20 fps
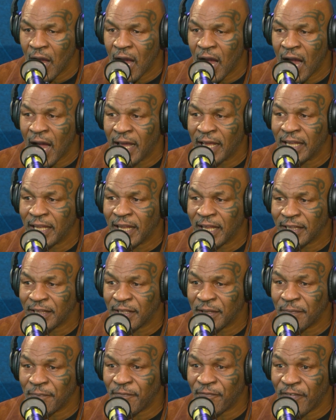I let
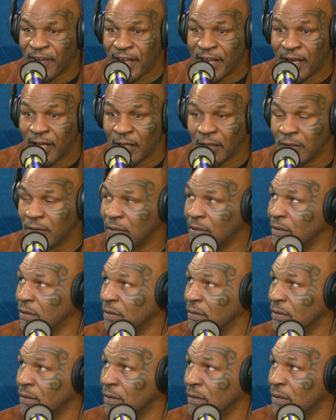them fail.
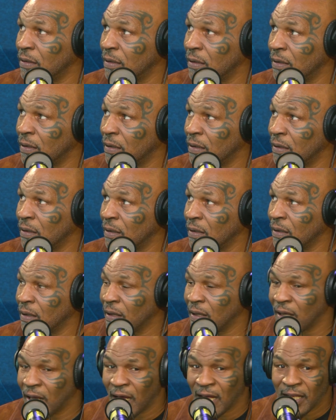
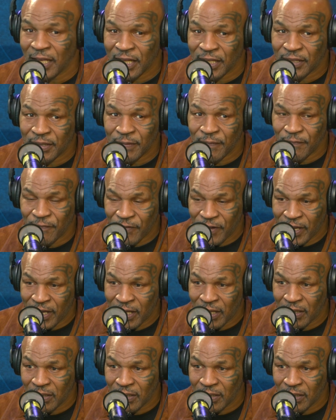I let them fail.